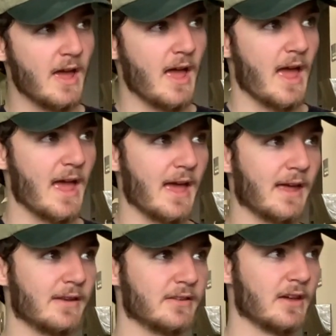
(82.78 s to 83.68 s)

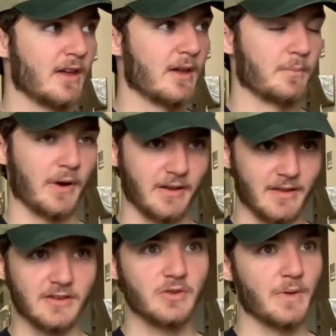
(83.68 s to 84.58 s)
And part of
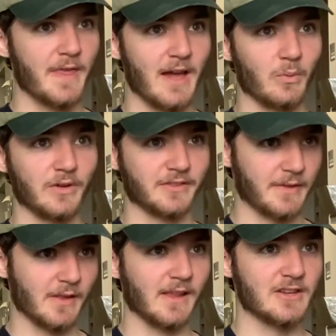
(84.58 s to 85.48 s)
the issue with that was
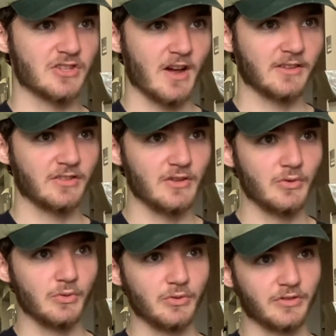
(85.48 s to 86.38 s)
that the lead shots
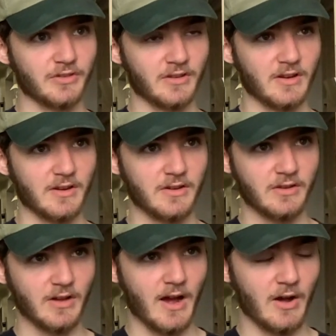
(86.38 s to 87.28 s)
used
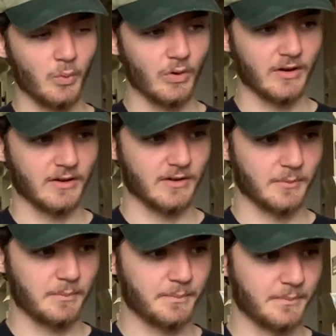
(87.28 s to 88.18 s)

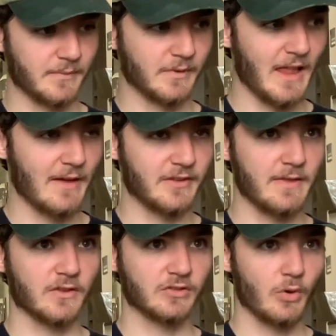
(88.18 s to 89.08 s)
were left
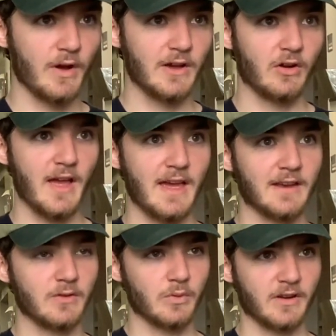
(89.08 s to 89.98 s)
in the soil
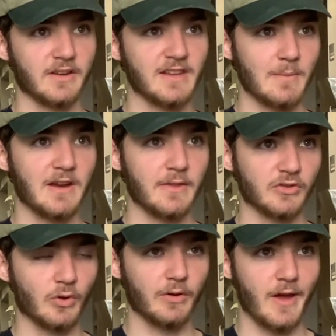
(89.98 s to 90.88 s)
and were contaminated the
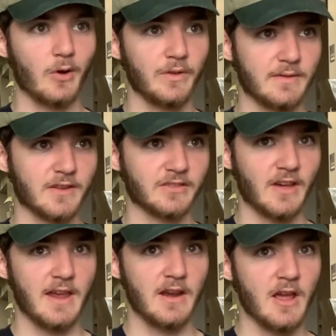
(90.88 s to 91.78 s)
soil, not only of the
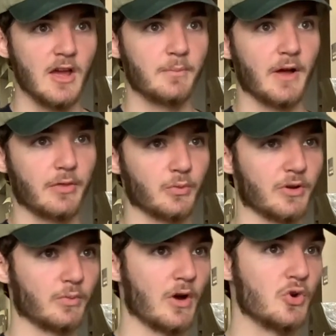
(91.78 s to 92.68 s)
site, but
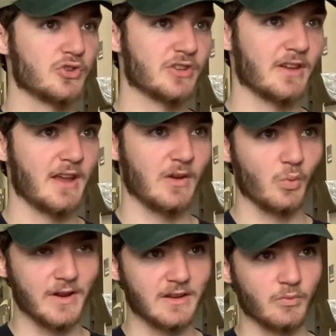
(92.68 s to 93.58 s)
through erosion
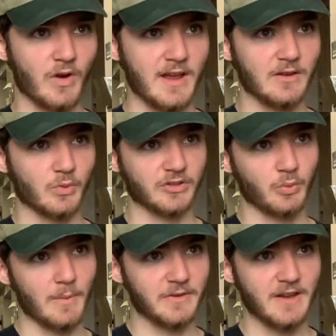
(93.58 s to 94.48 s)
and wind and rain were
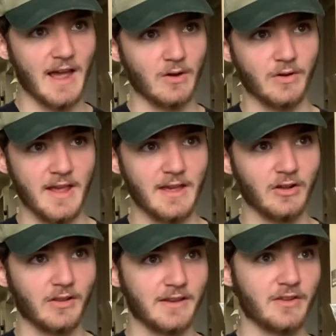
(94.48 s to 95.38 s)
swept
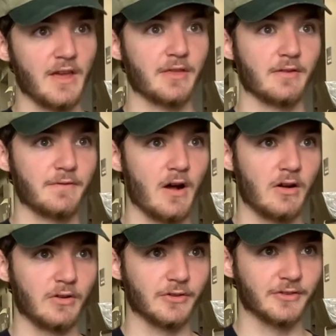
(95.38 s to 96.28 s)
downhill into Ithaca
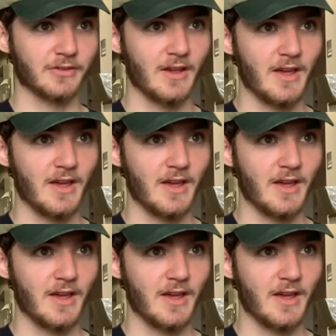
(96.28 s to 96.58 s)
Falls,